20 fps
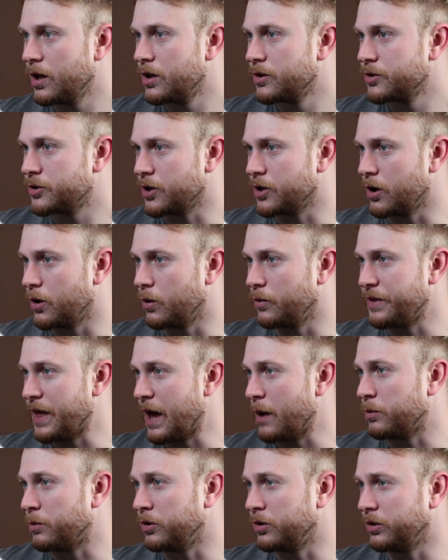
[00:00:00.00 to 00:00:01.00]
So
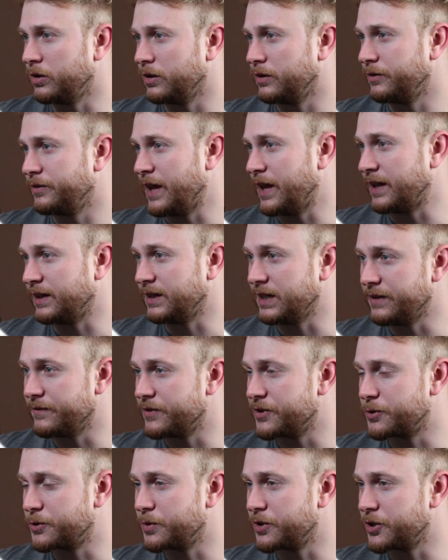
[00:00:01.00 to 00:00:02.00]
that will then leave
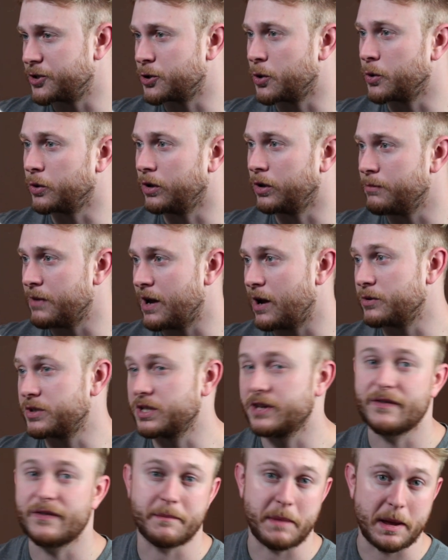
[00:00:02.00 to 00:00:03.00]
us with a total
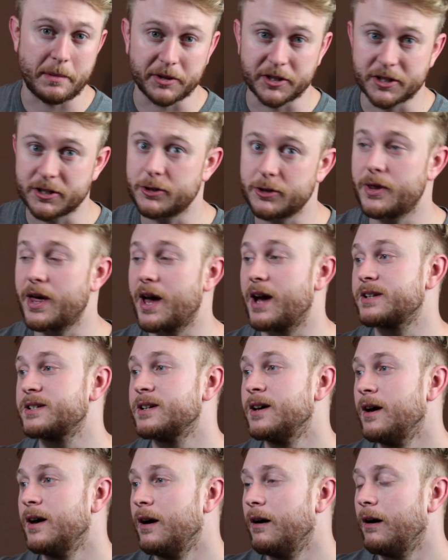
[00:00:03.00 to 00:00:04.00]
amount, if I'm able to do that,
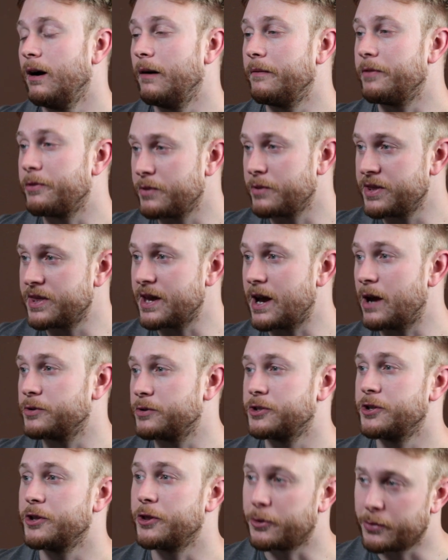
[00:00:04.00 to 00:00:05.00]
of
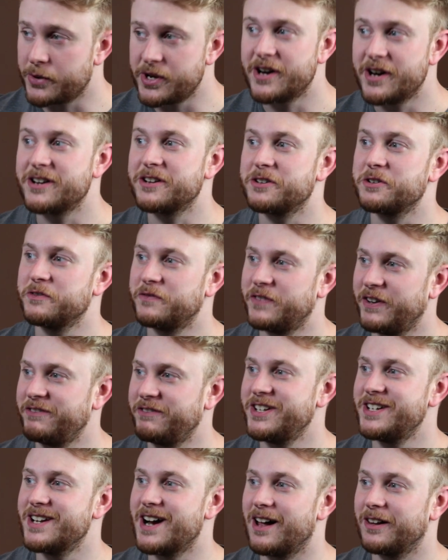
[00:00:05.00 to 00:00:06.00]

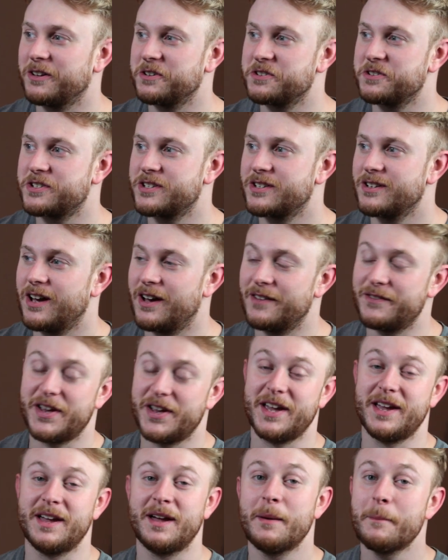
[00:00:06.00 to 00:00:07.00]
$3,350 of
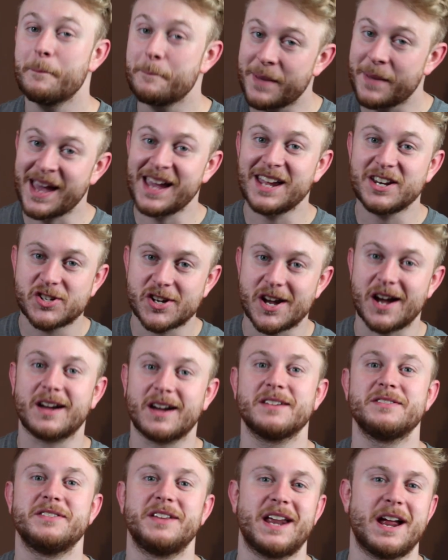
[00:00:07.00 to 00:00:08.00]
a
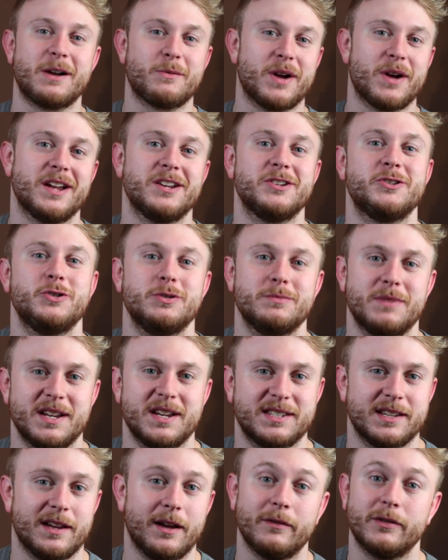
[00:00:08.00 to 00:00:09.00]
paycheck that I write to
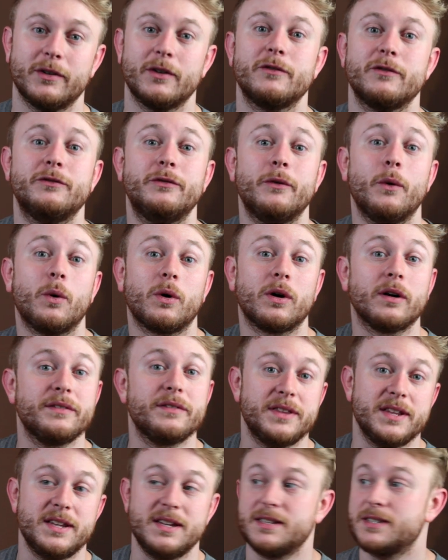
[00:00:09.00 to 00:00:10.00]
myself for
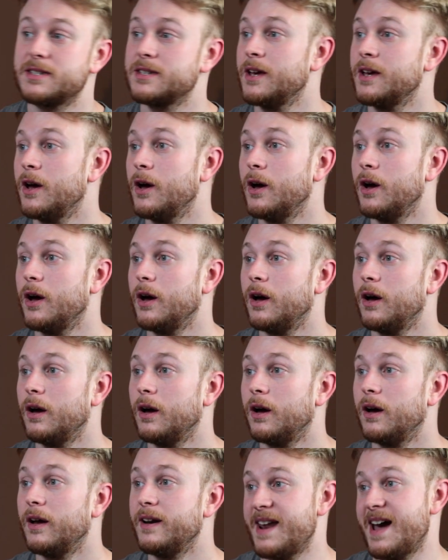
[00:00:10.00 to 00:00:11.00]
these
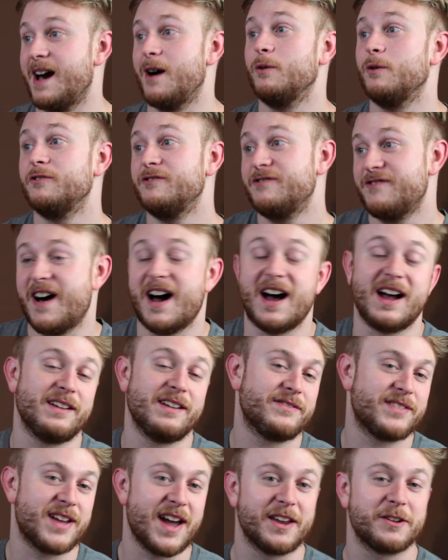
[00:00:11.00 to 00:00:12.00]
now
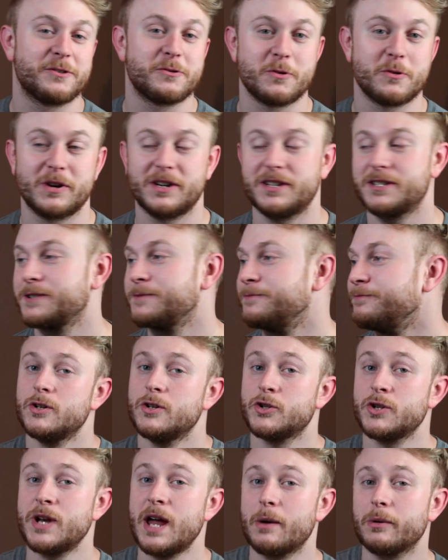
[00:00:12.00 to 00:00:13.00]
5 categories.
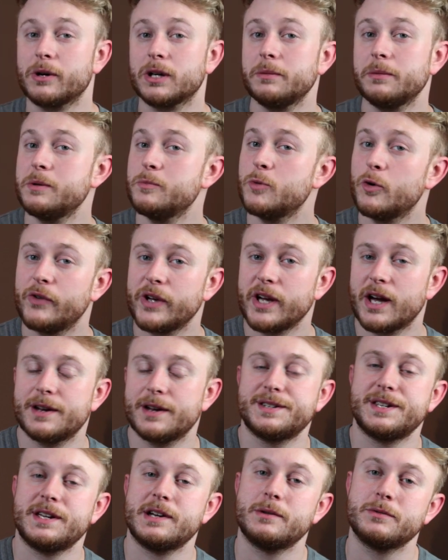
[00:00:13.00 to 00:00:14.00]
So now we're going to be moving
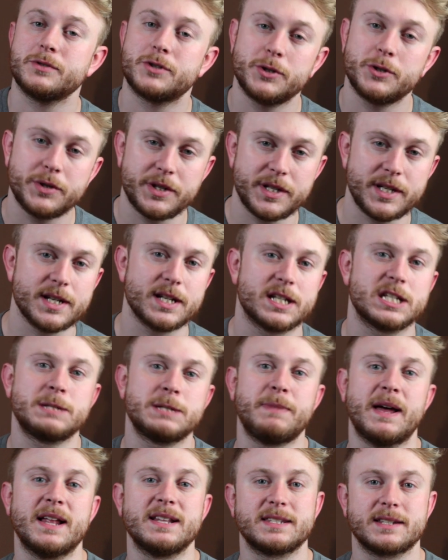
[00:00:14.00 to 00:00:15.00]
on down to the
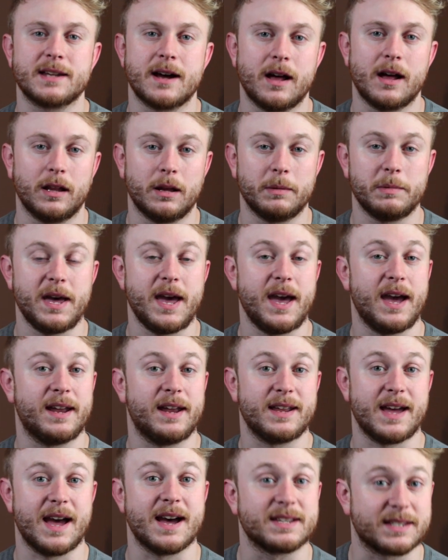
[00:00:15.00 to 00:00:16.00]
expense column,
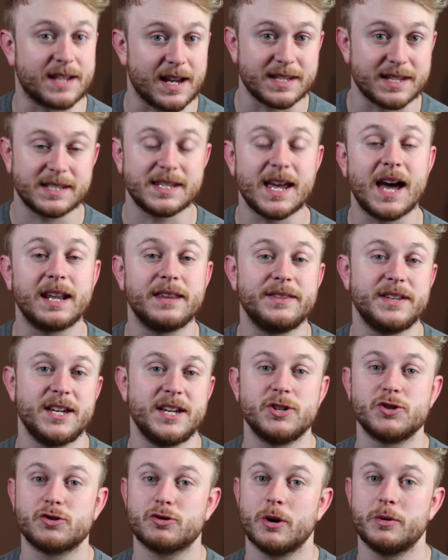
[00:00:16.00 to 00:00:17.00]
and as I said in
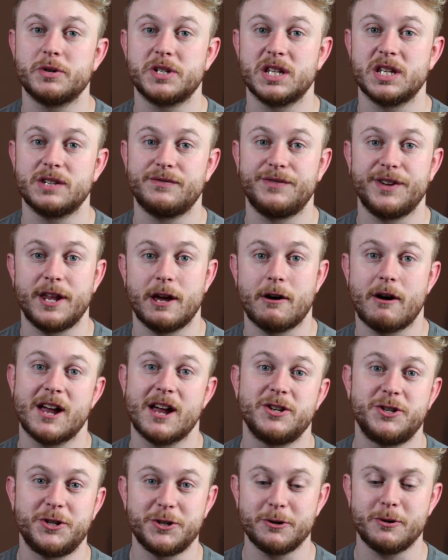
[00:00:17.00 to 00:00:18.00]
the intro to this video,
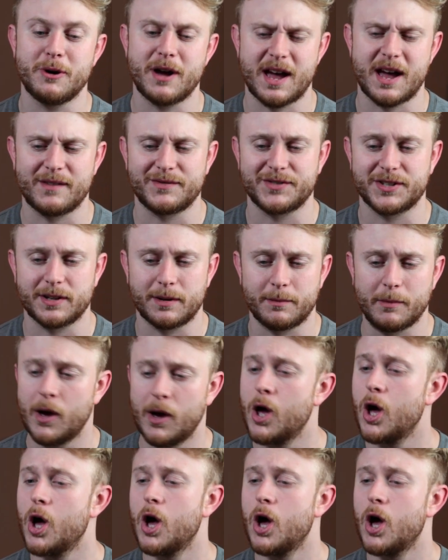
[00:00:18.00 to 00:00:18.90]
I do have some